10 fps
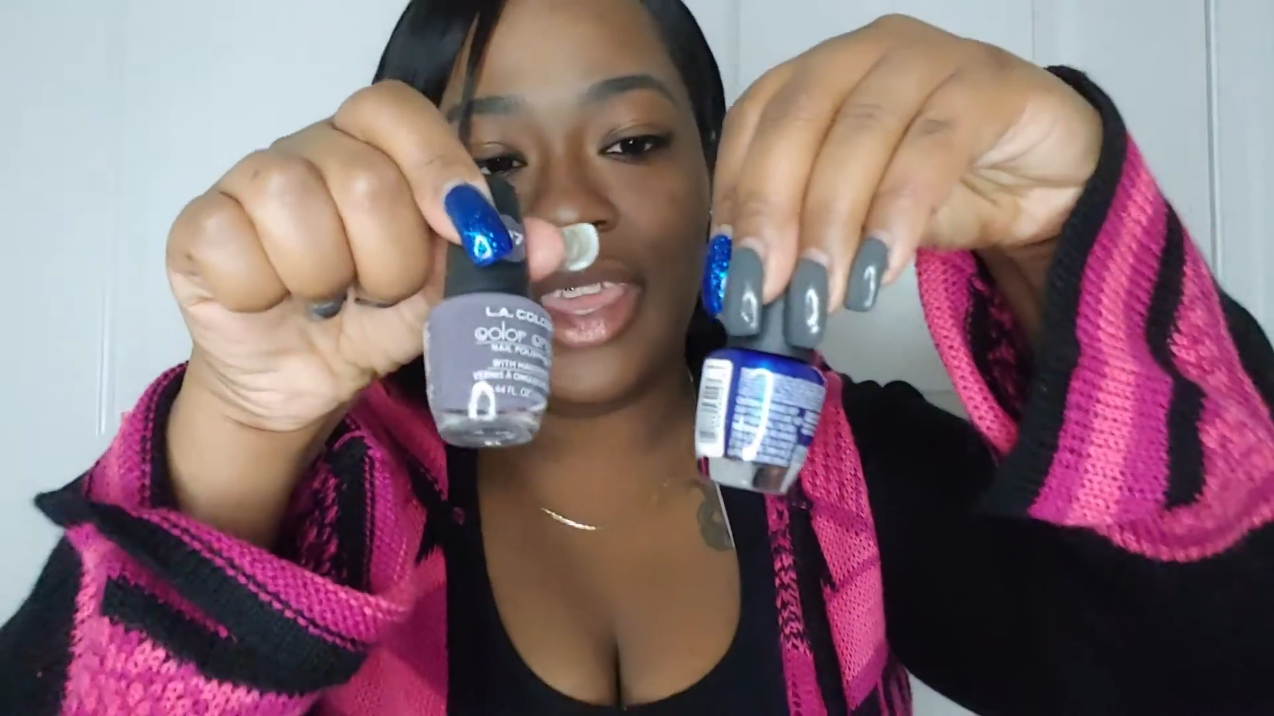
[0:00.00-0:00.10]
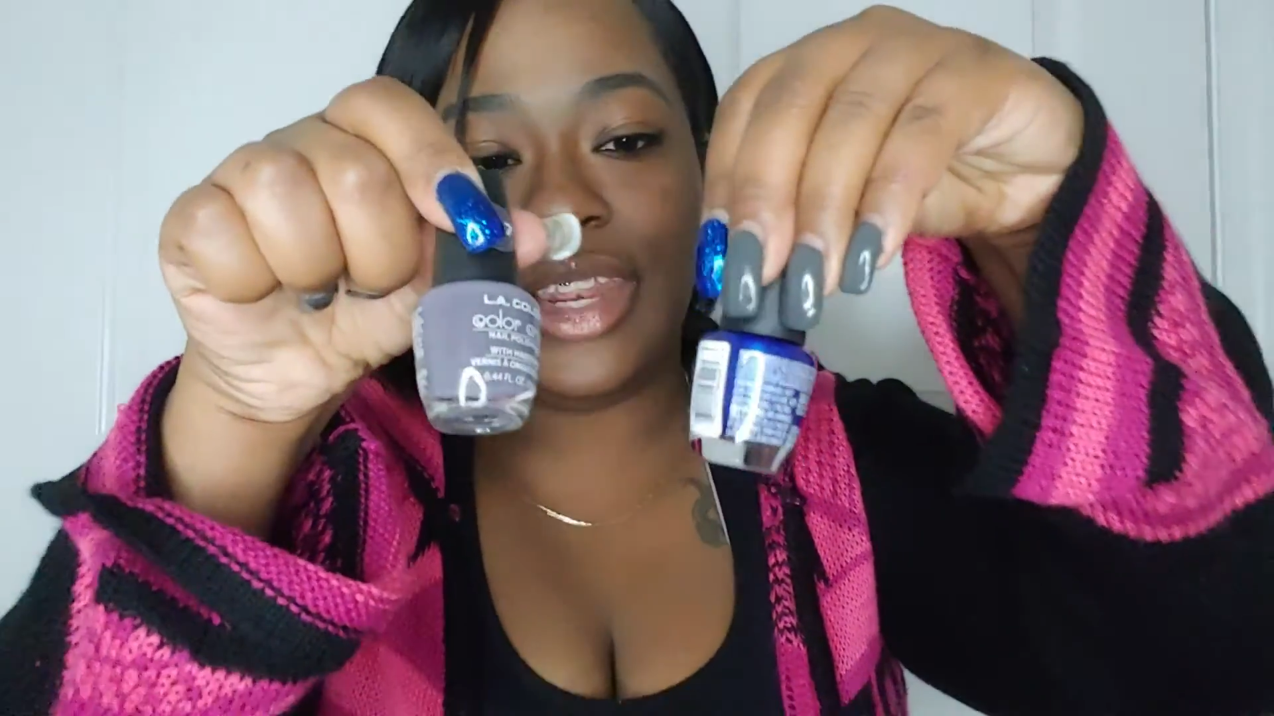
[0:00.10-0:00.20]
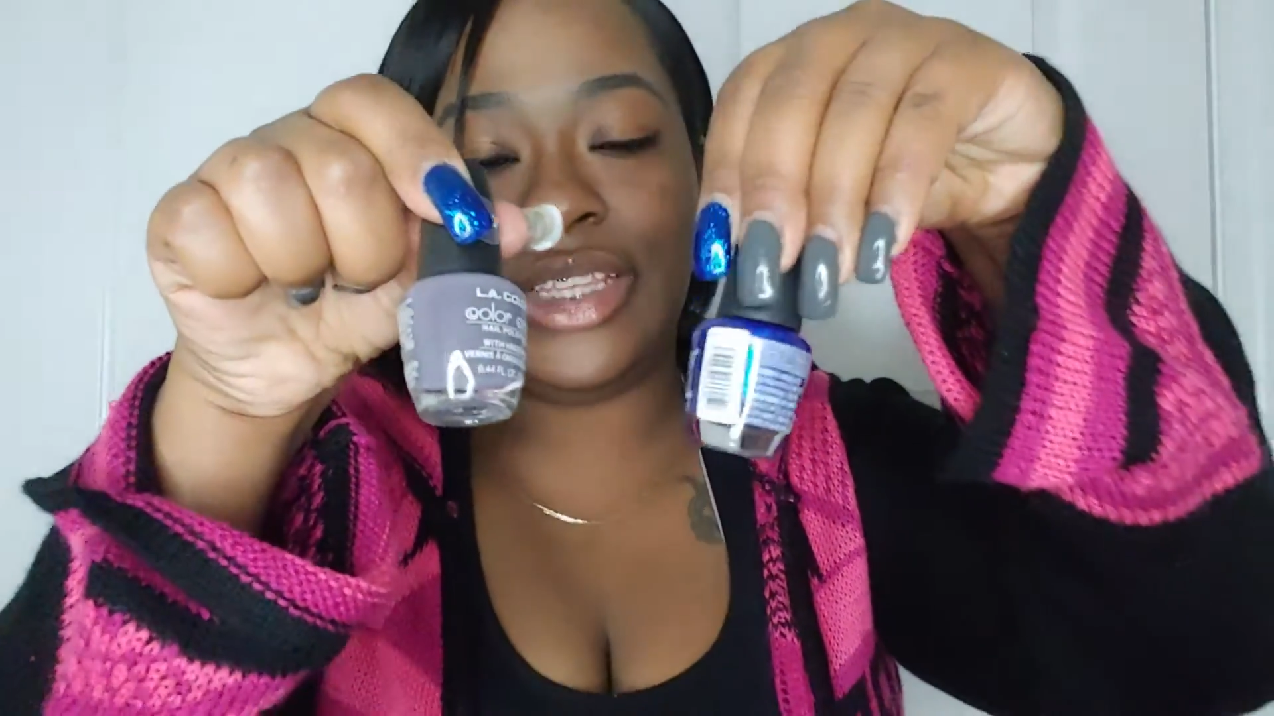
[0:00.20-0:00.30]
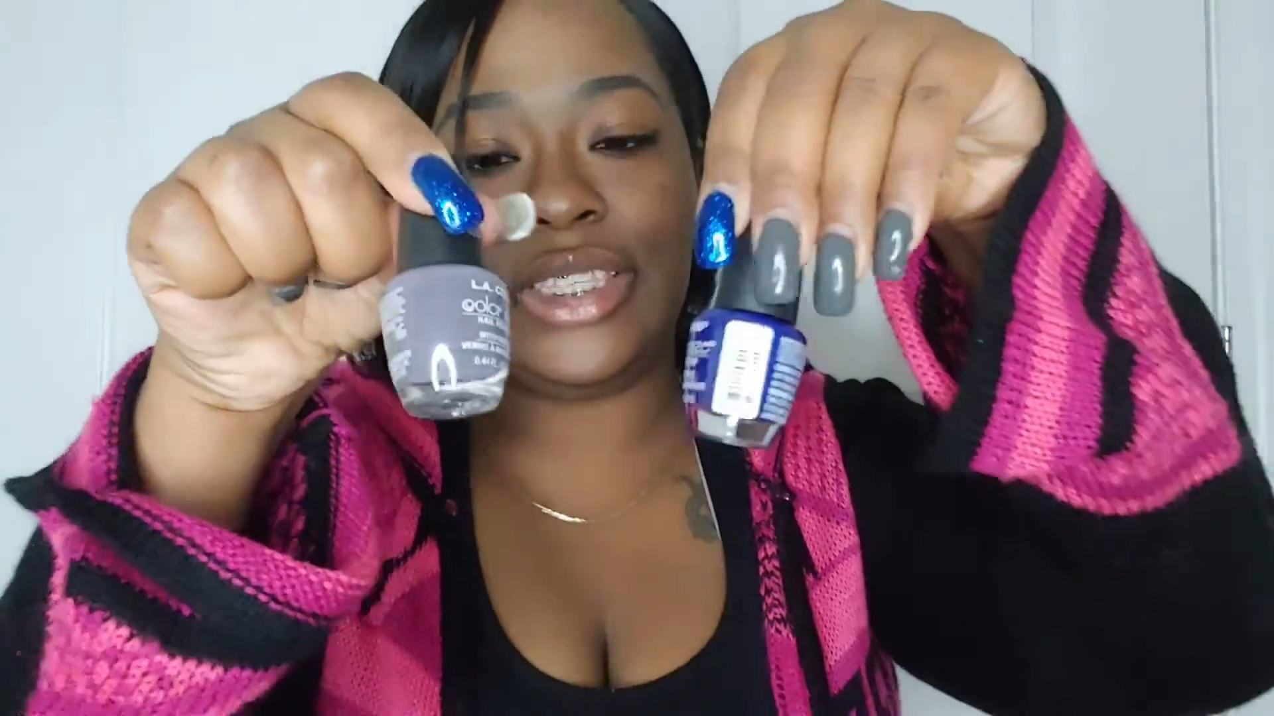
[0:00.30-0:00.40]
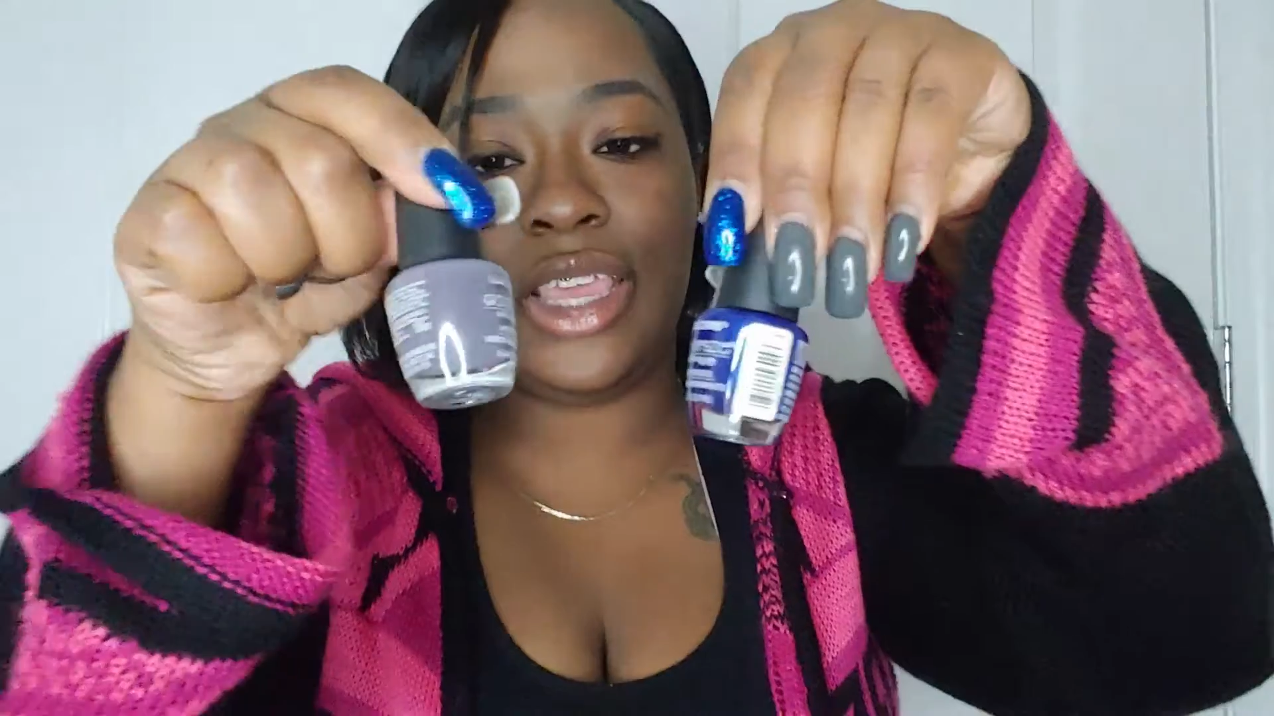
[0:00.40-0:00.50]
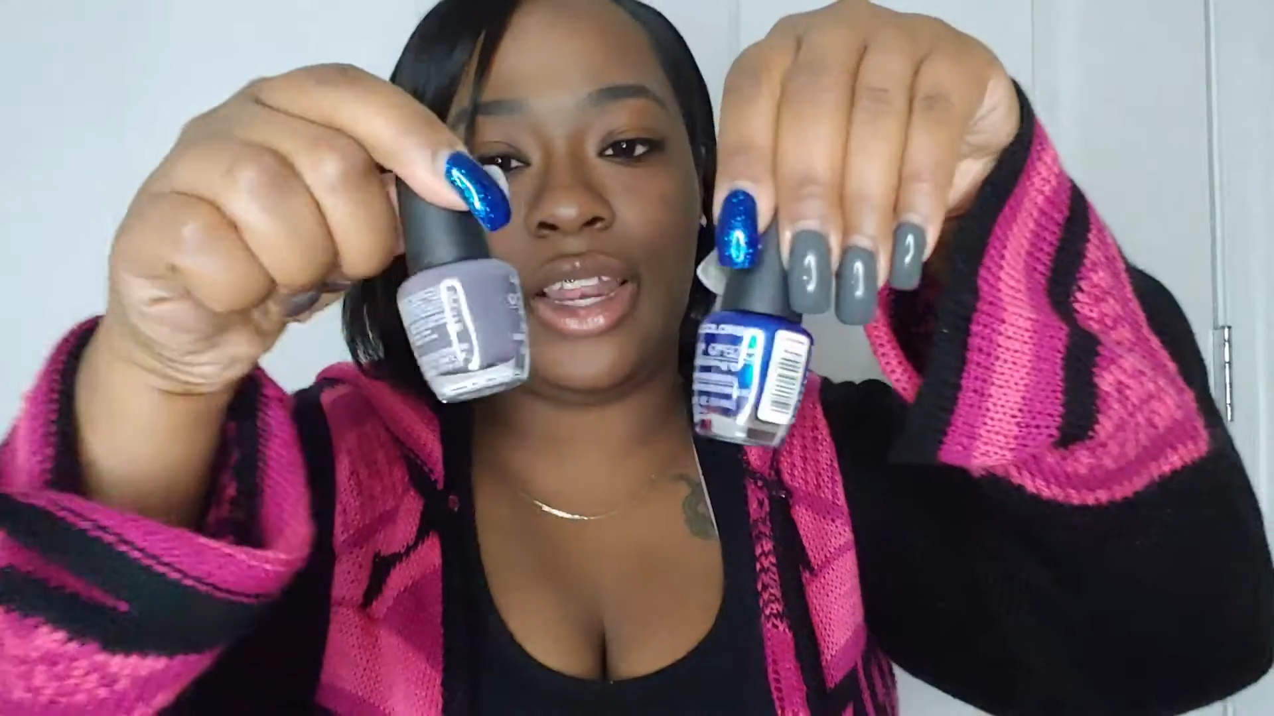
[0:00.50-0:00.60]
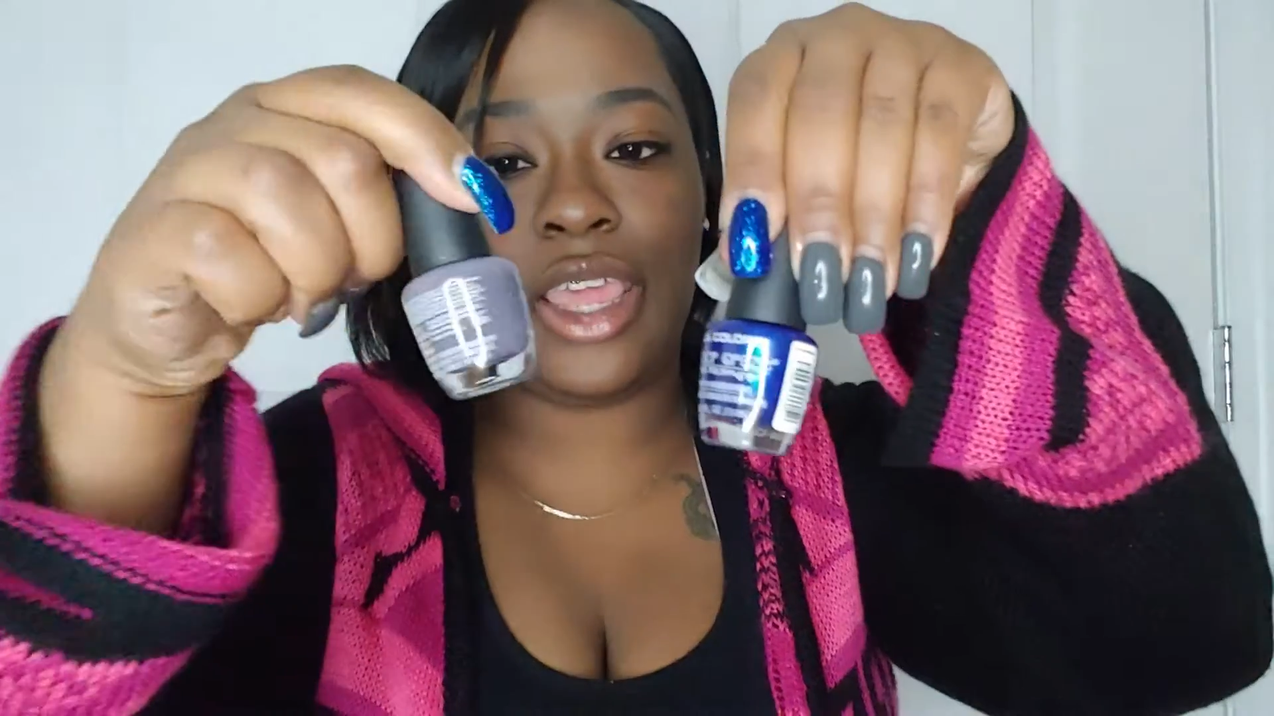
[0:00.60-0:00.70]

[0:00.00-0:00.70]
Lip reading: and it's the